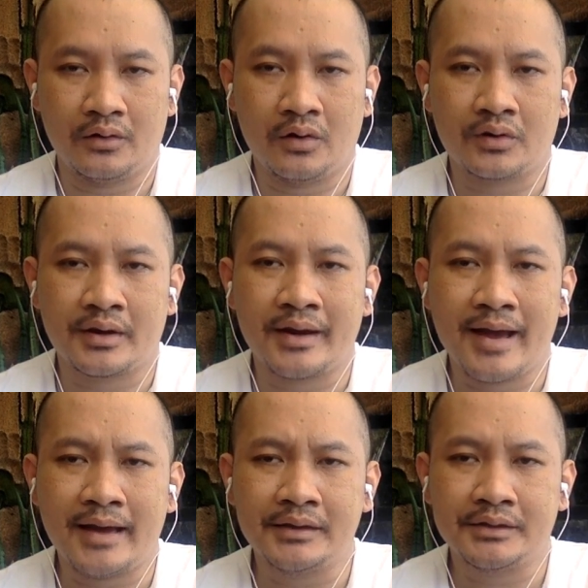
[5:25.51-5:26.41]

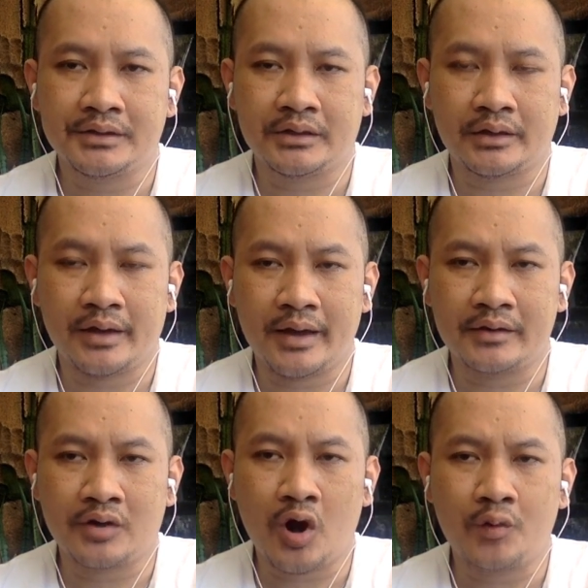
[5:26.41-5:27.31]
organized,
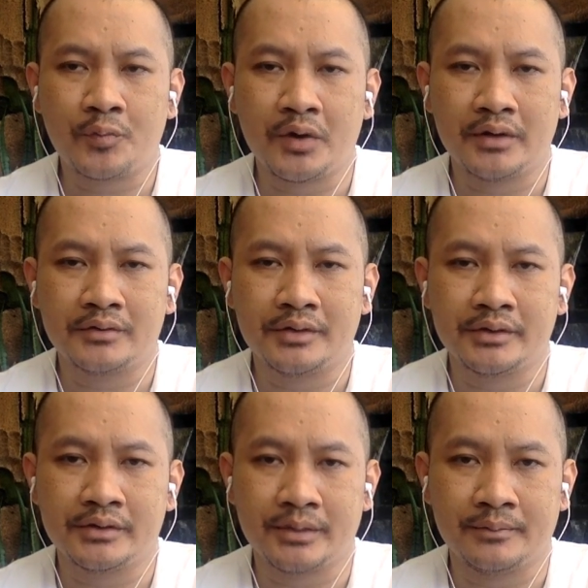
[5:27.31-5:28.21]
and corporate
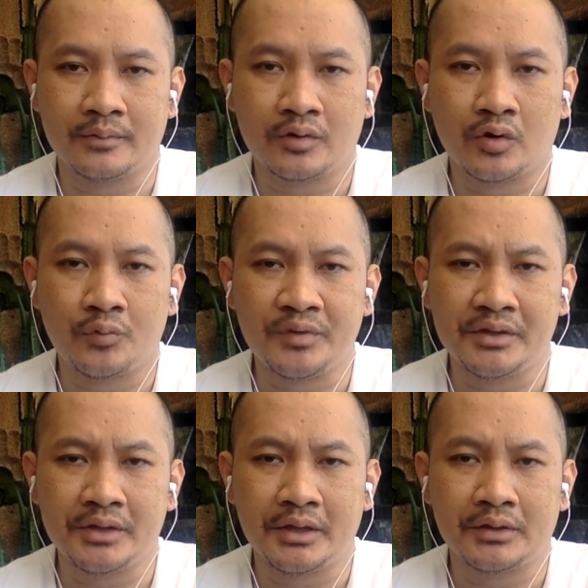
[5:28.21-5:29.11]
system
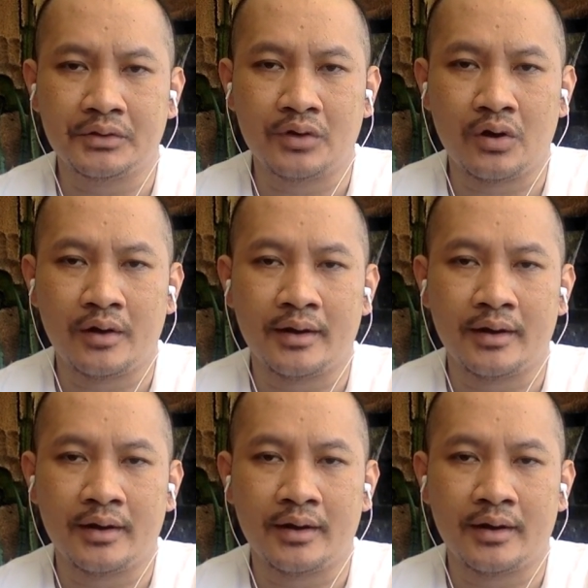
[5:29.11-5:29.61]
committed to the